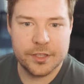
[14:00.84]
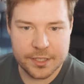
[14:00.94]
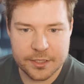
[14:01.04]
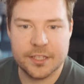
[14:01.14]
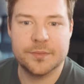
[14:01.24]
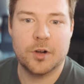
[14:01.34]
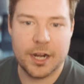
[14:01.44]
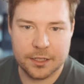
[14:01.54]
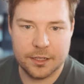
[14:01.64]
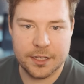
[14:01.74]
this is the
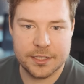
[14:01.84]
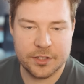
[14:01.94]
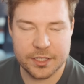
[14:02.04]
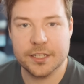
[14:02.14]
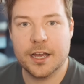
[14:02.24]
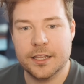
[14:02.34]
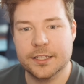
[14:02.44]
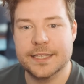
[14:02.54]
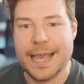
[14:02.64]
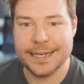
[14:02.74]
sprite class. So this is kind of like
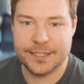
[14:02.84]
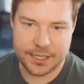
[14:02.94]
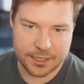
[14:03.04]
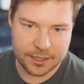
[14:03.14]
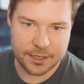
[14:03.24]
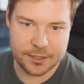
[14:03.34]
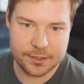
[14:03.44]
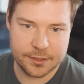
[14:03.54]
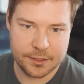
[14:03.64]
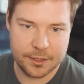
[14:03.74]
the entity
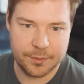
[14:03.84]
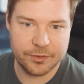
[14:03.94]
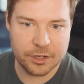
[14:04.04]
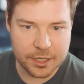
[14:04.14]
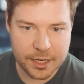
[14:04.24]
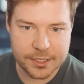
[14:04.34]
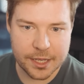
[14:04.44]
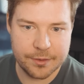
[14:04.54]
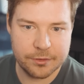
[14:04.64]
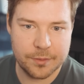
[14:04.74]
class. Then we've got an
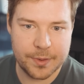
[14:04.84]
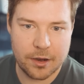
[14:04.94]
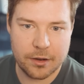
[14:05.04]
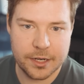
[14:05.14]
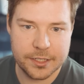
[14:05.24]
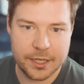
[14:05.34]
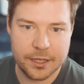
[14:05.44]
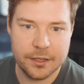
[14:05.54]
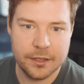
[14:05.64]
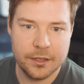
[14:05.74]
ID, we've got a parent
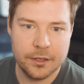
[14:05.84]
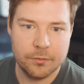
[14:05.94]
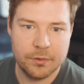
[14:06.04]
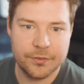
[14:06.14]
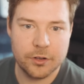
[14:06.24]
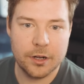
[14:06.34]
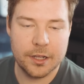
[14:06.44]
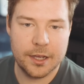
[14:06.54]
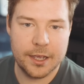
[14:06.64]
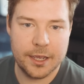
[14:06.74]
ID, we've got
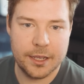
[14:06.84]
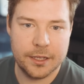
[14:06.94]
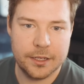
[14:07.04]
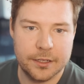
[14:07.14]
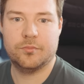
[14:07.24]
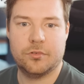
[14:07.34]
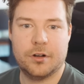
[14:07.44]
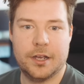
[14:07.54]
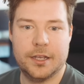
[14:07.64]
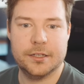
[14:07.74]
a
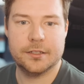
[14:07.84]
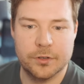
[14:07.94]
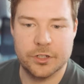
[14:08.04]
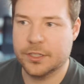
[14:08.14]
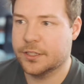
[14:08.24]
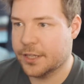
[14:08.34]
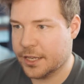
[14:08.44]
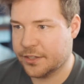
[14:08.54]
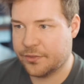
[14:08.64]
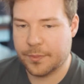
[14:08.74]
sprite, which is the
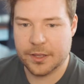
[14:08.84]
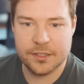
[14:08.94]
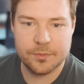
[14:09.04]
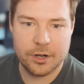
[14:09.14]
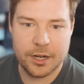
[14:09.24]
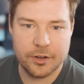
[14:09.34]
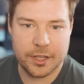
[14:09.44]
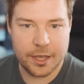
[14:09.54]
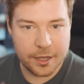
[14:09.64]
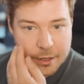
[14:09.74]
SFML sprite.
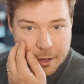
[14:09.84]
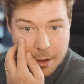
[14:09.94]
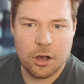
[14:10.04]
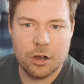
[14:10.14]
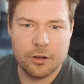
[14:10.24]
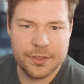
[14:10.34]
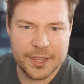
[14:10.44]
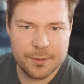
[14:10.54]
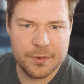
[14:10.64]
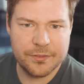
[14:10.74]
Okay. Oh, and
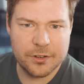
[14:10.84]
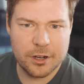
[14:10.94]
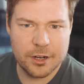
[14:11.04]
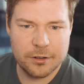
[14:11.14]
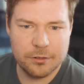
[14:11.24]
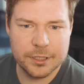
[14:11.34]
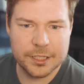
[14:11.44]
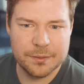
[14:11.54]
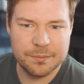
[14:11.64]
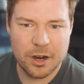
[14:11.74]
then we've got all the
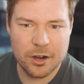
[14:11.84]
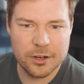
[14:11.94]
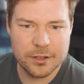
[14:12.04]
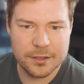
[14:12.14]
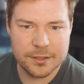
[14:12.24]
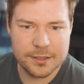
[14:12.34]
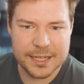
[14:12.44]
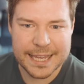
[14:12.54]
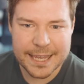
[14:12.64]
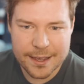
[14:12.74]
components
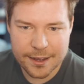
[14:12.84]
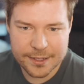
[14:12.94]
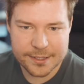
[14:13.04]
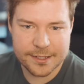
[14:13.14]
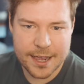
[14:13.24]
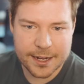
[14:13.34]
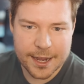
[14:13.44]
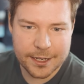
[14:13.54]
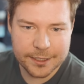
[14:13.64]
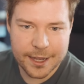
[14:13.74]
here A stack
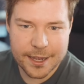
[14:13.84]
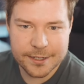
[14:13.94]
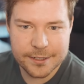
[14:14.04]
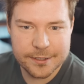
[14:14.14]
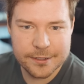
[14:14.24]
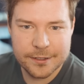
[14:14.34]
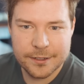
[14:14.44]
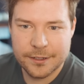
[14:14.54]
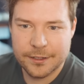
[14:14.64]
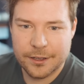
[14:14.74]
allocated
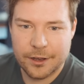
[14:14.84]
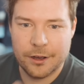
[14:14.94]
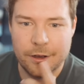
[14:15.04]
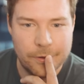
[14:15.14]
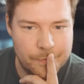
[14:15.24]
Oh